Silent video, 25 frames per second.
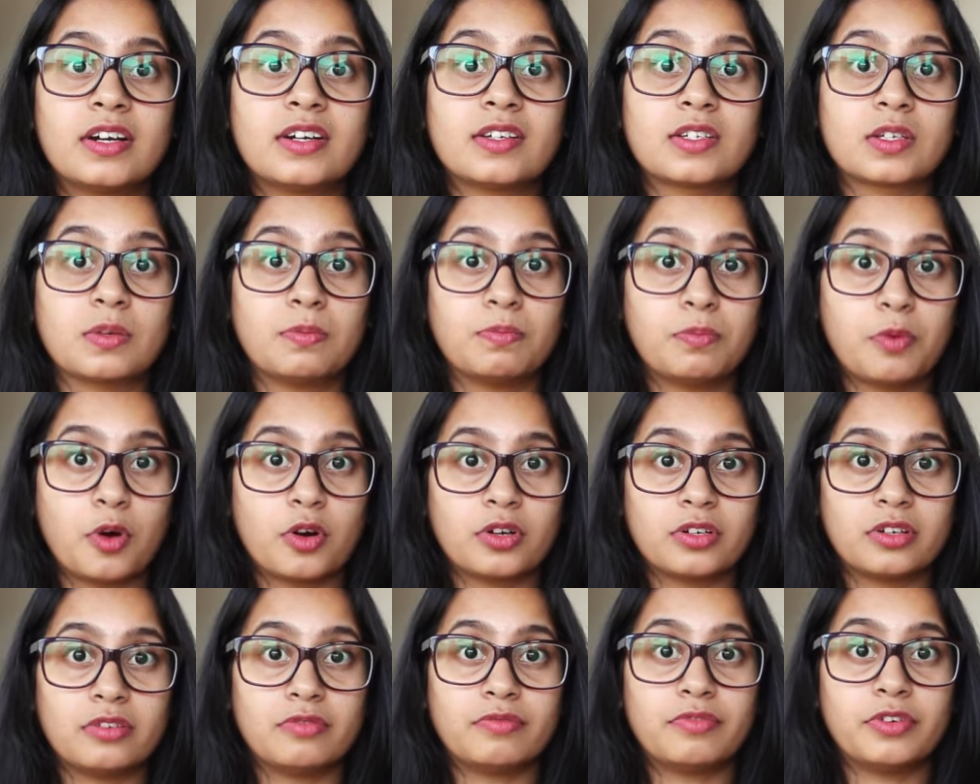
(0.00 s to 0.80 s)
it is
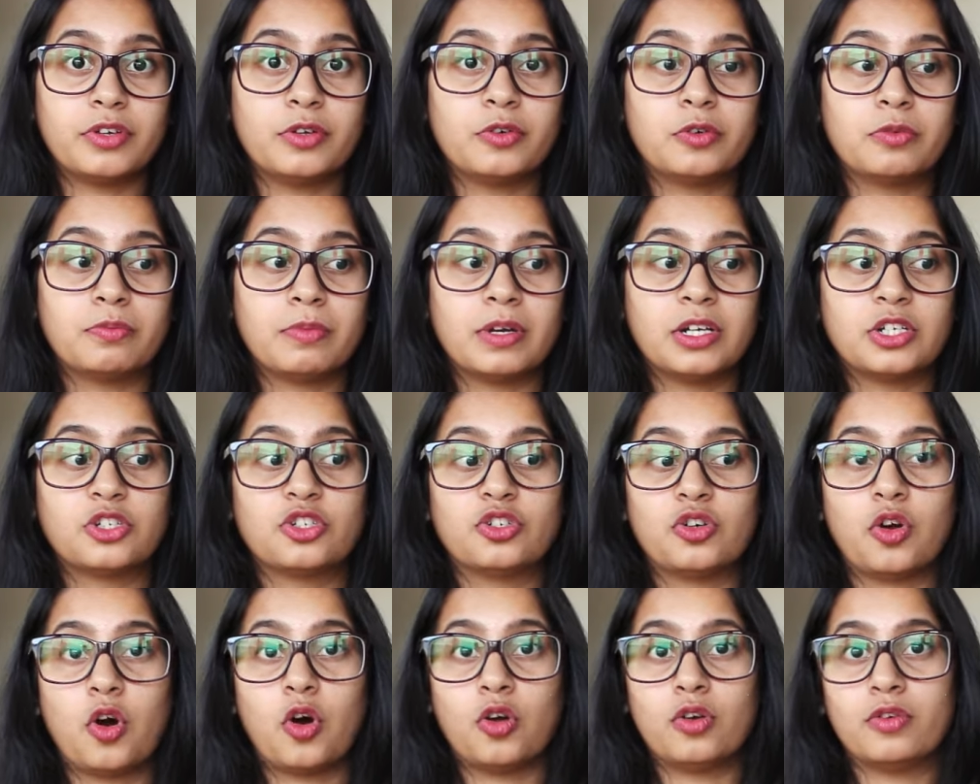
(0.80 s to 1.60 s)
important for you to
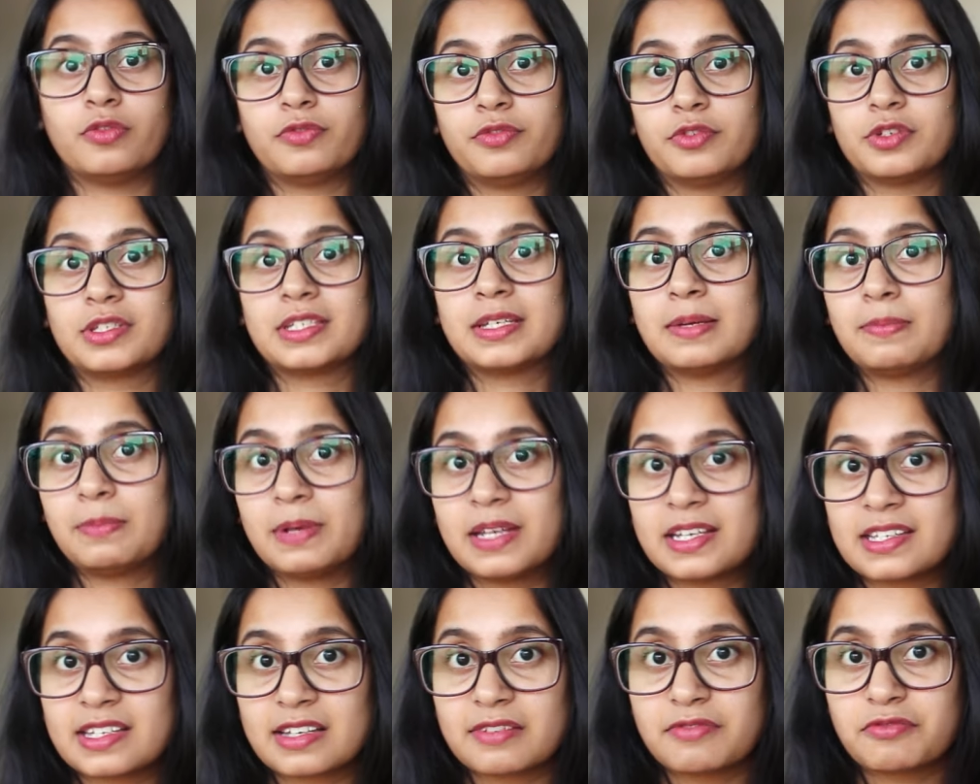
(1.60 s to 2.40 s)
mention all of your
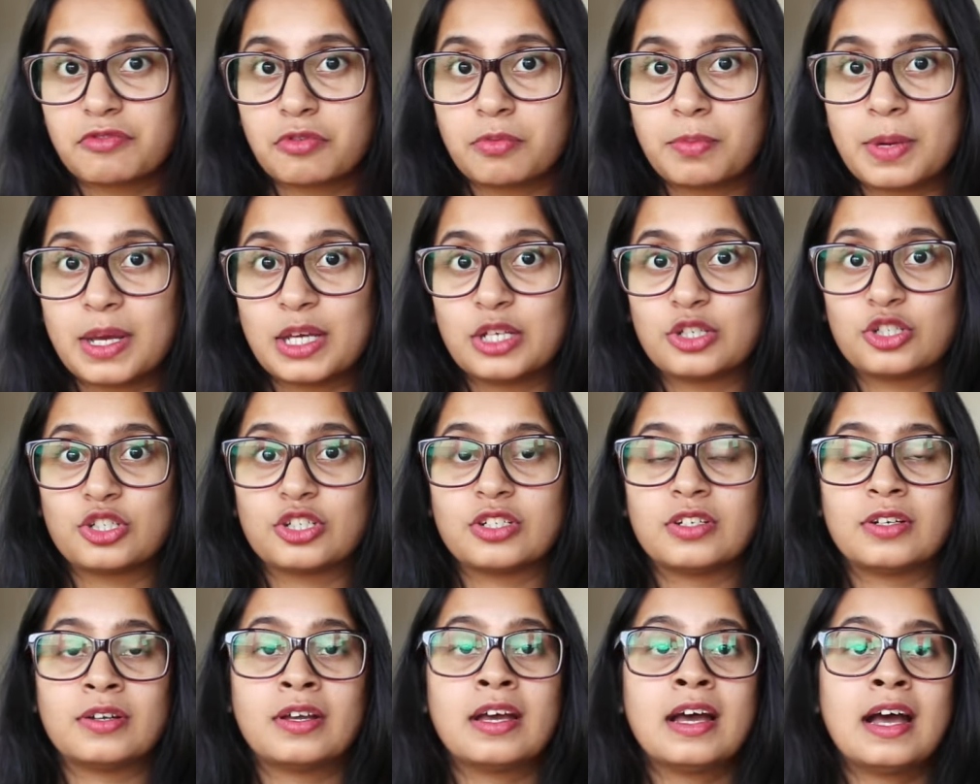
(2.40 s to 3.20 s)
siblings'
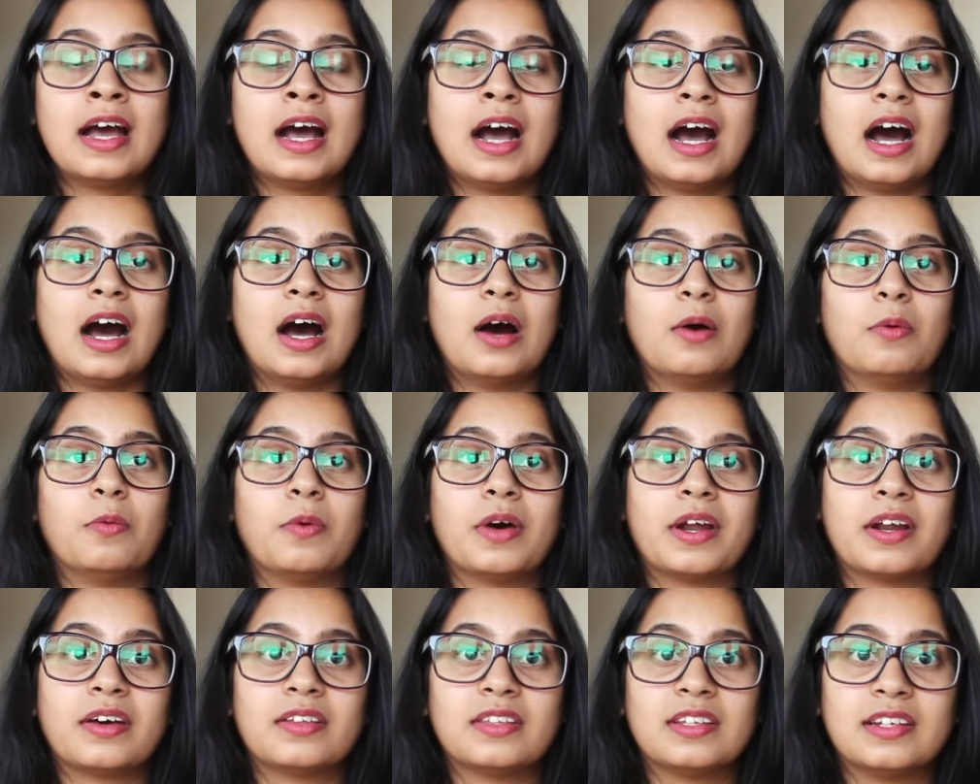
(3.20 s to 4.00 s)
information,
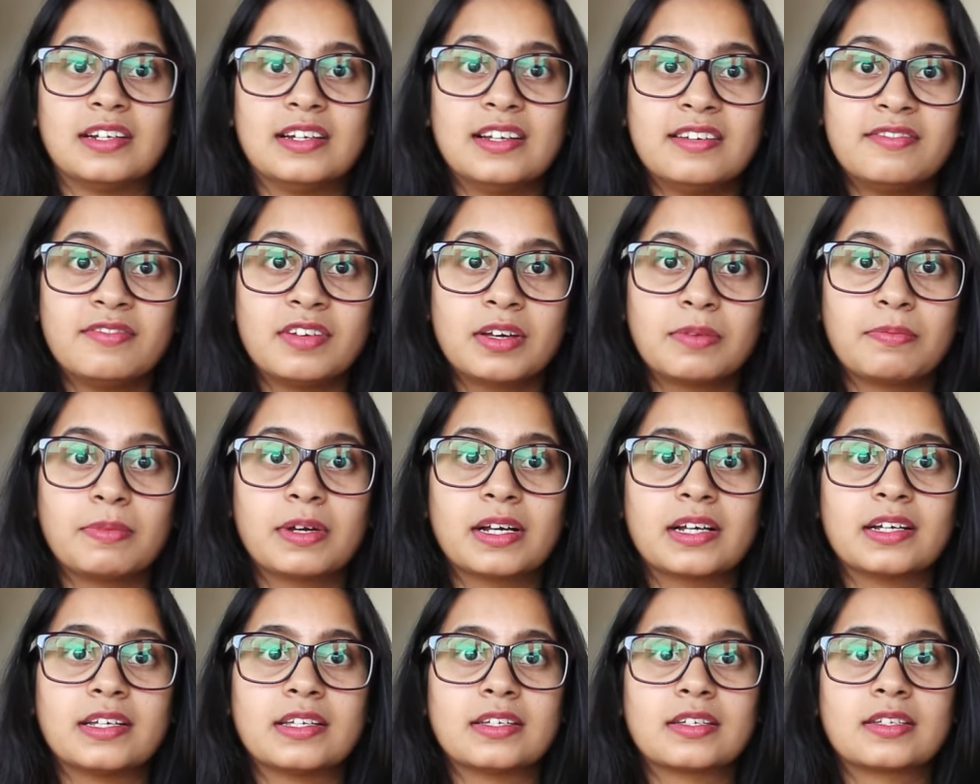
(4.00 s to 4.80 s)
where are they living,
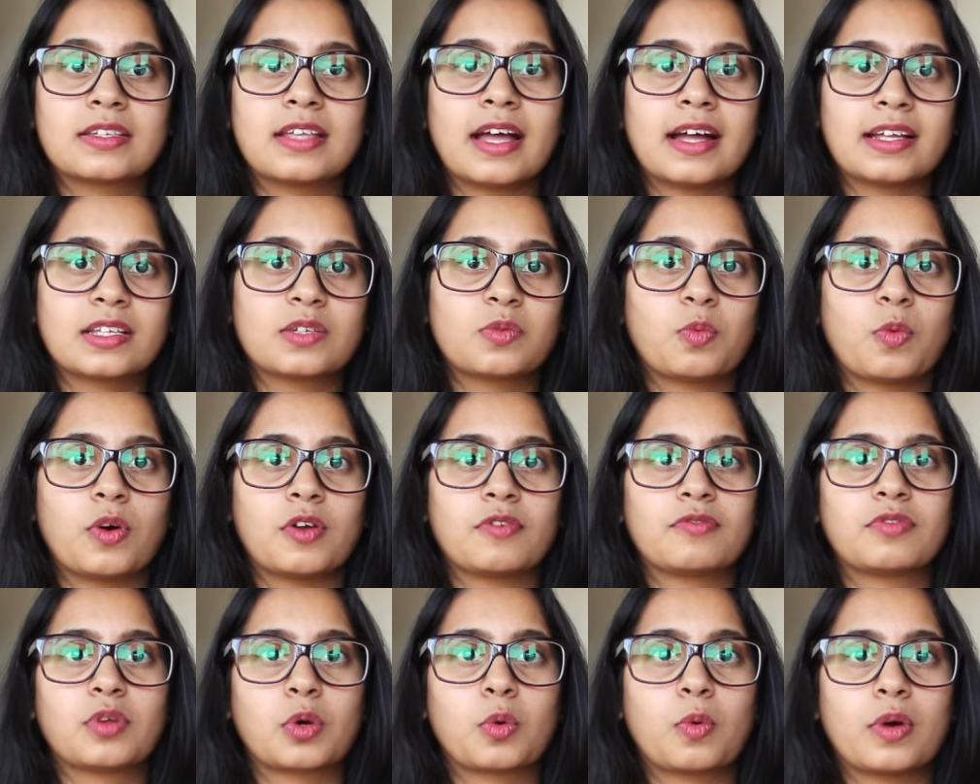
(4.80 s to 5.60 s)
because that's
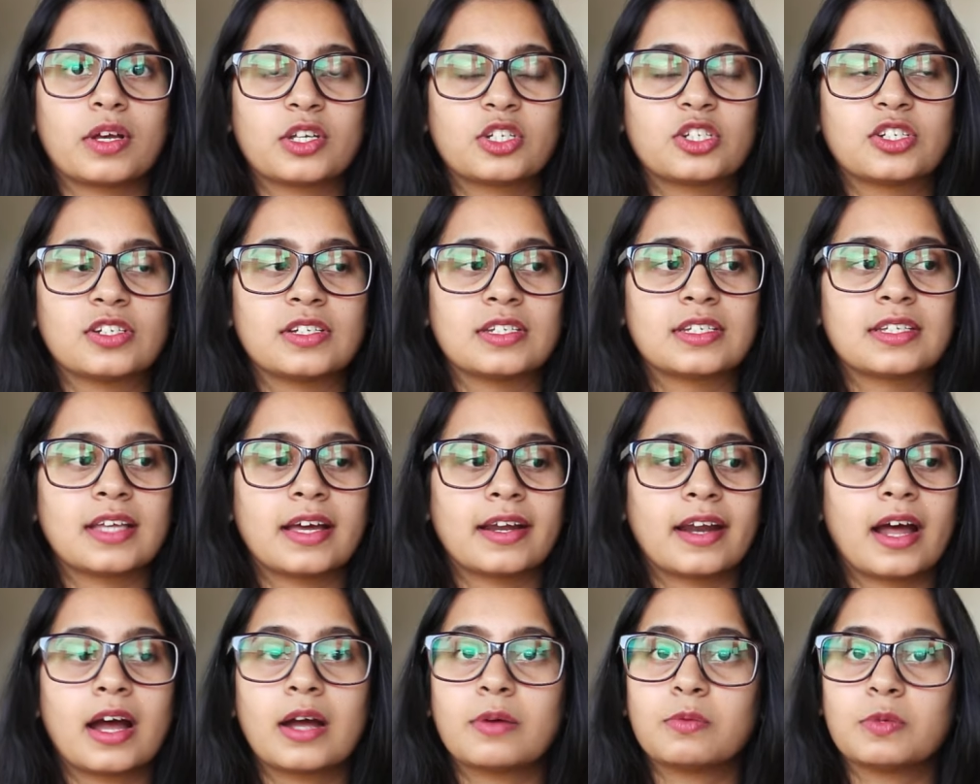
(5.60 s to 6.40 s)
one of the questions
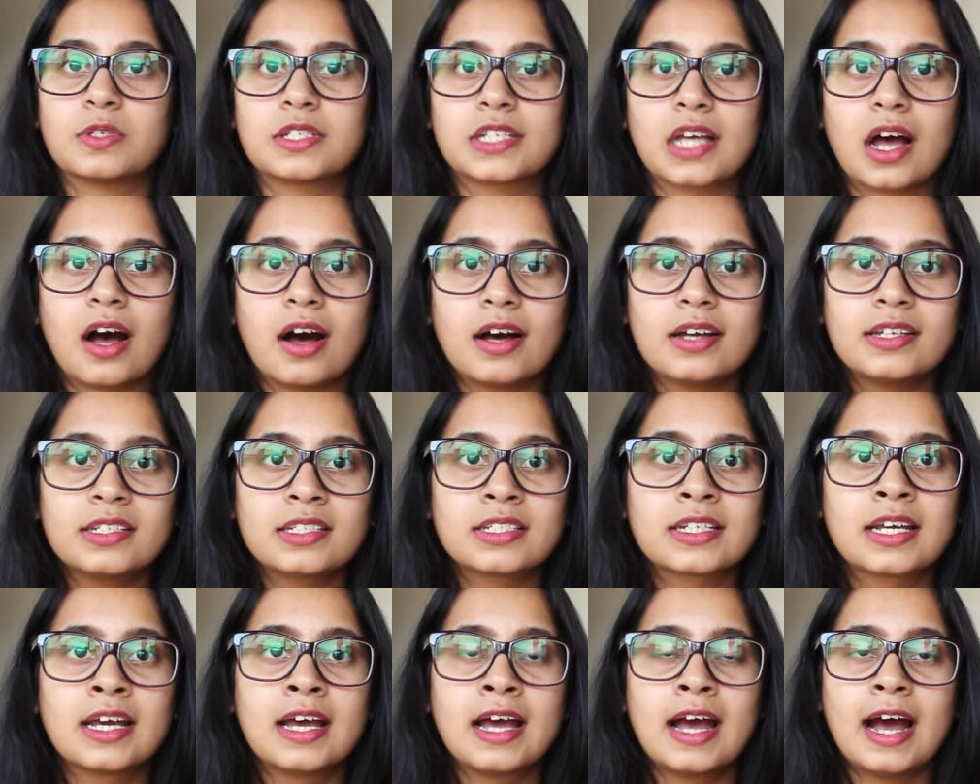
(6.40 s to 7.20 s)
that I was
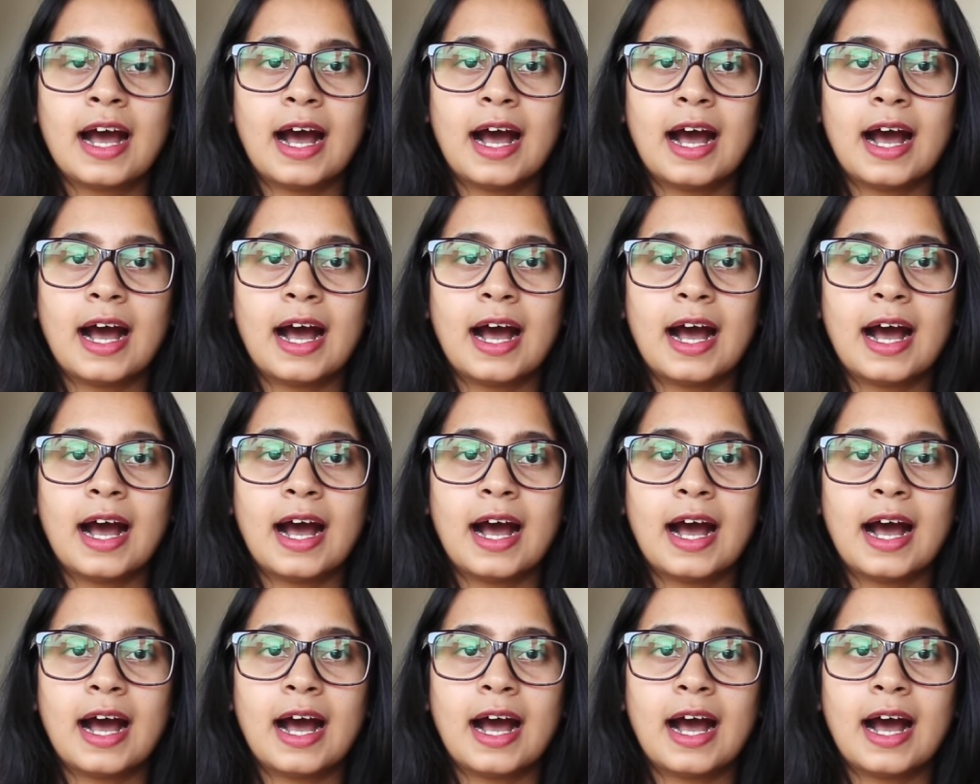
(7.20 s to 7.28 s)
asked.